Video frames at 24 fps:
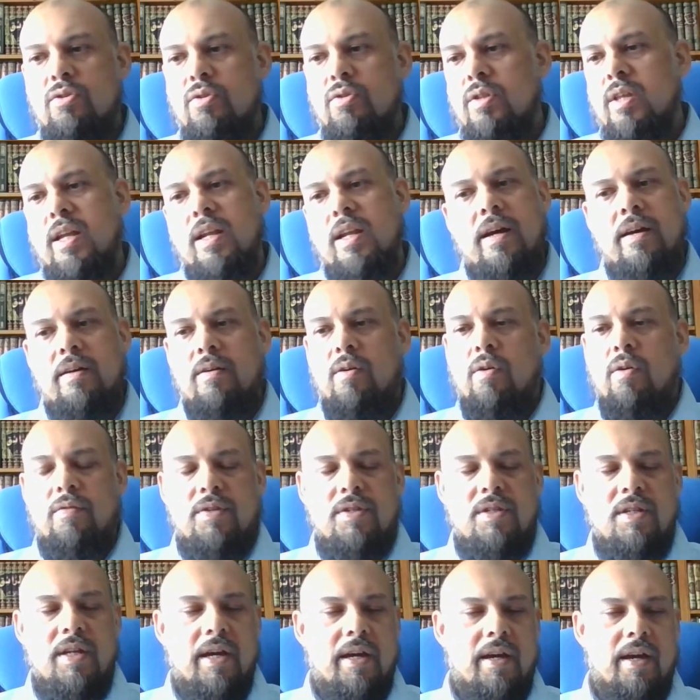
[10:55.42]
So then I
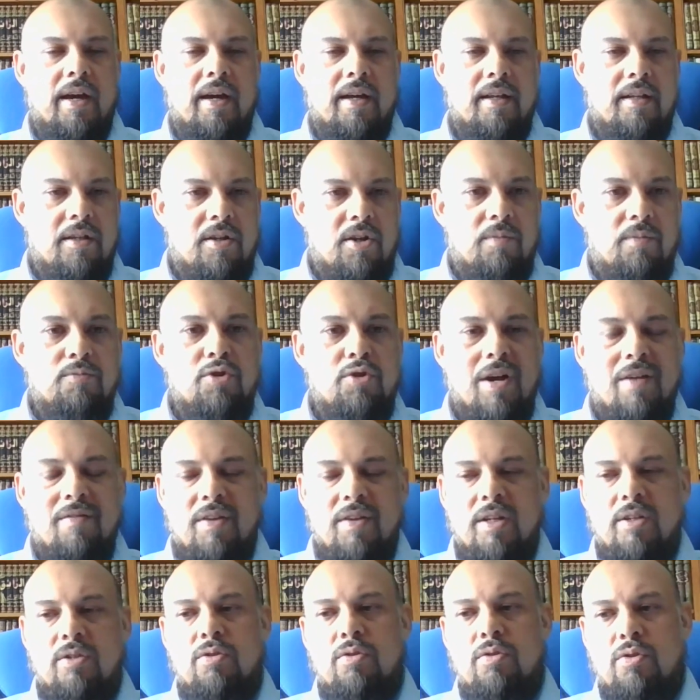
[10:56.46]
obviously I, I ended up
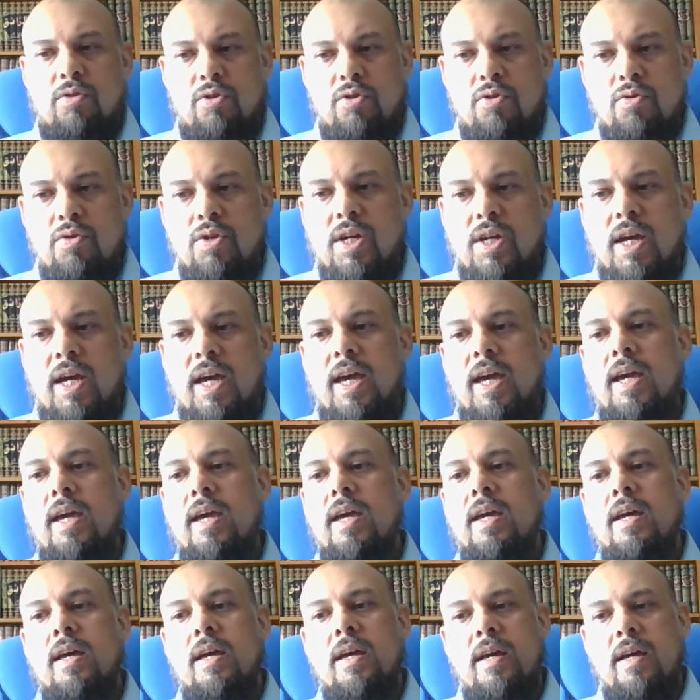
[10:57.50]
traveling to the U
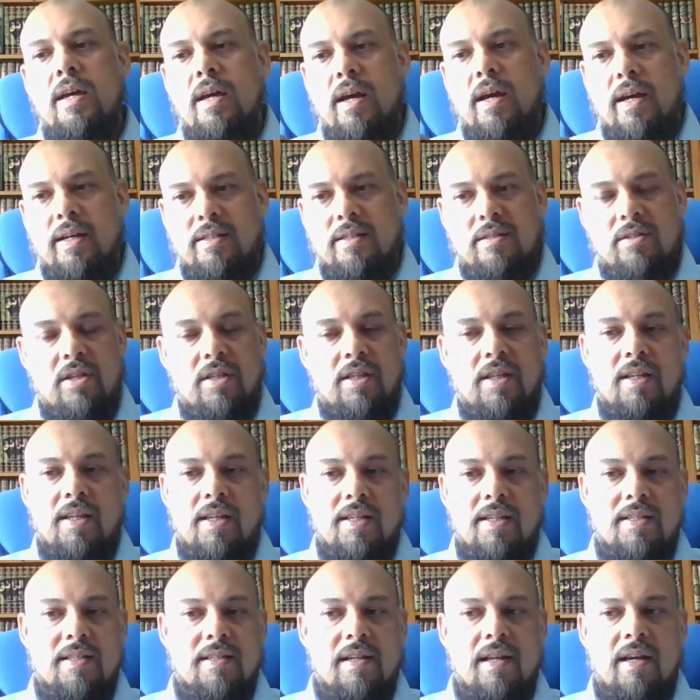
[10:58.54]
K. I
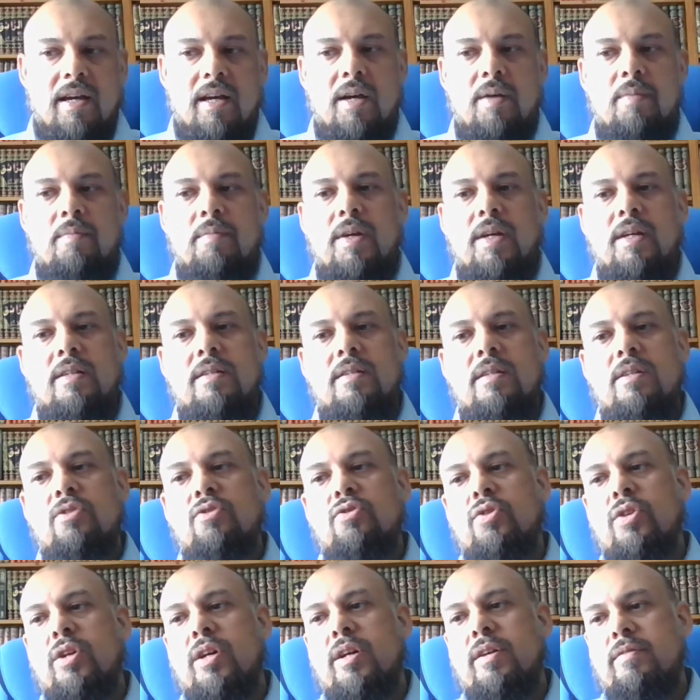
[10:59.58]
studied Islam, et
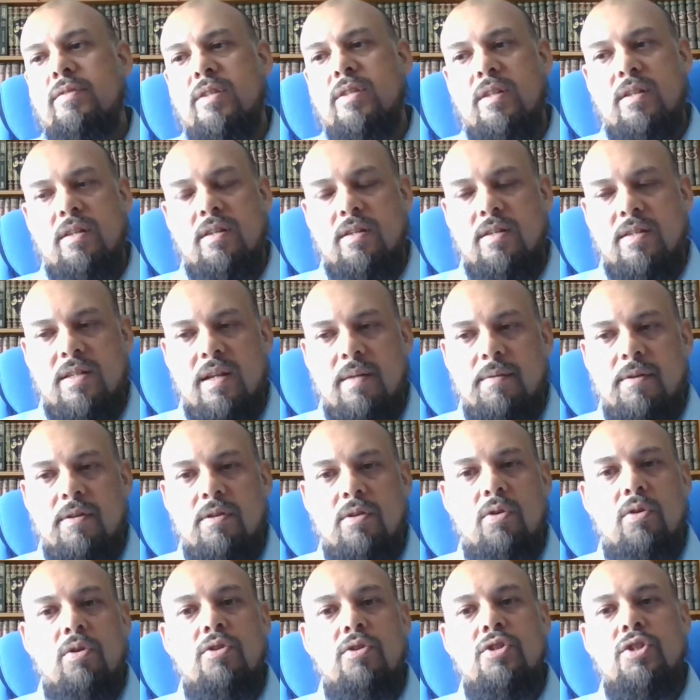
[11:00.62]
cetera. I studied Islamic
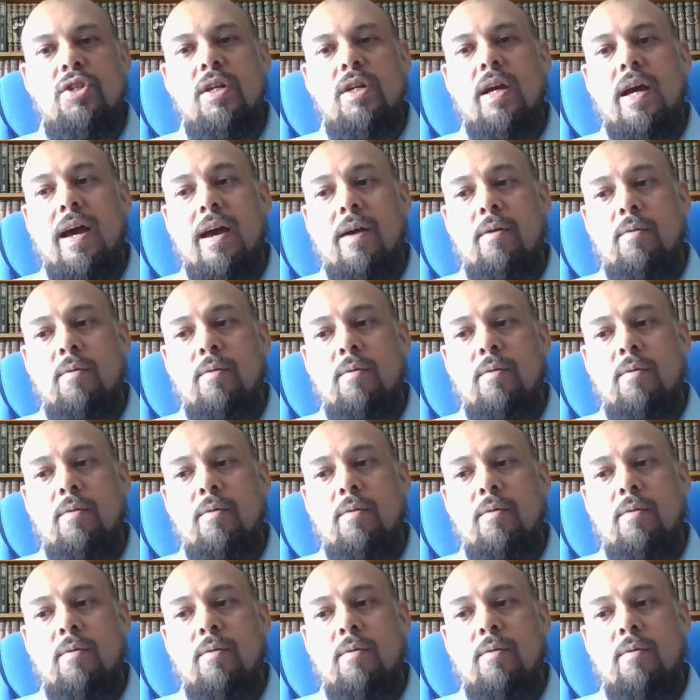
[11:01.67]
theology.